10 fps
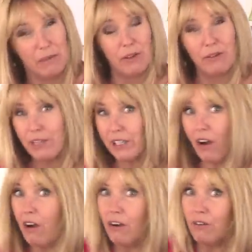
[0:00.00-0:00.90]
but three and a
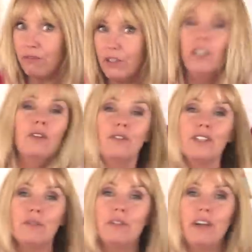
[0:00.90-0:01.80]
half or
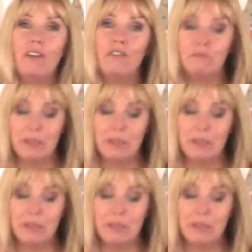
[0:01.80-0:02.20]
two and a half